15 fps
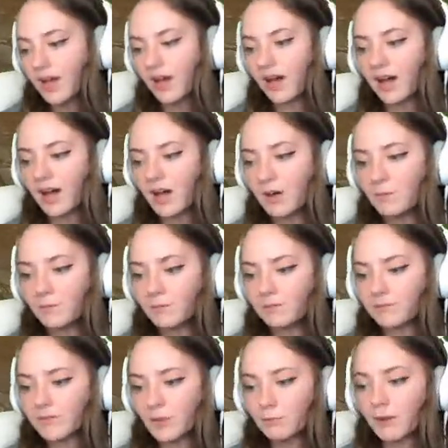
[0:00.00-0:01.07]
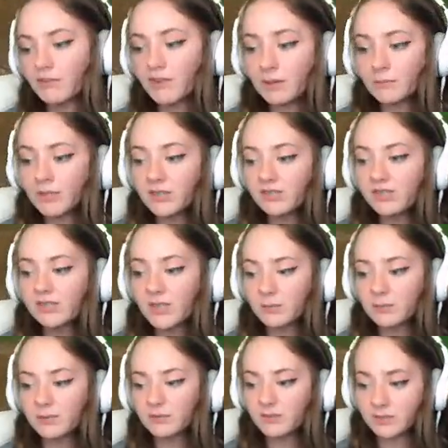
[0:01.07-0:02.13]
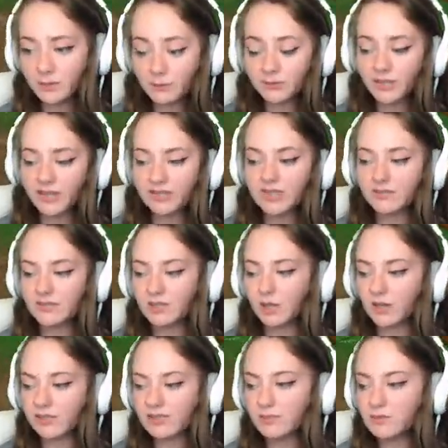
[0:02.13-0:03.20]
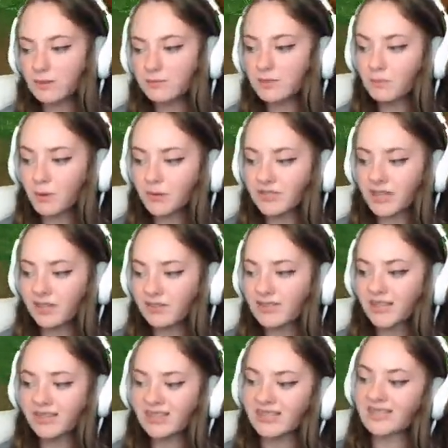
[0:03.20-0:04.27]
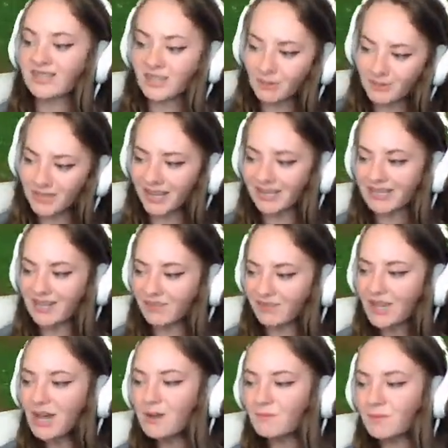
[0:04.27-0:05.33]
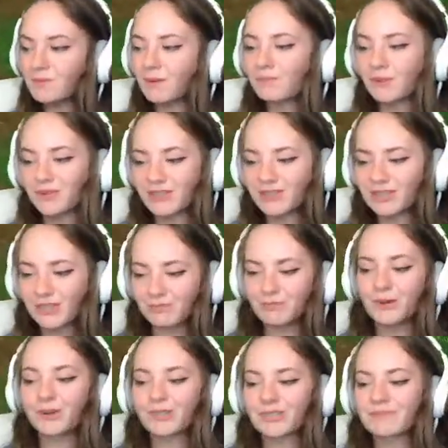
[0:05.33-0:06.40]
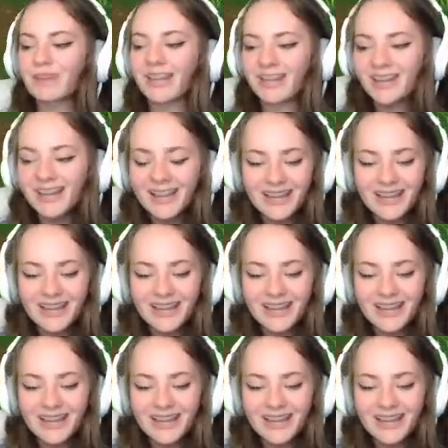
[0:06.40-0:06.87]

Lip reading: My family uses double negatives a lot, and sometimes I point out saying that it's double negative, but my brother just mocks me.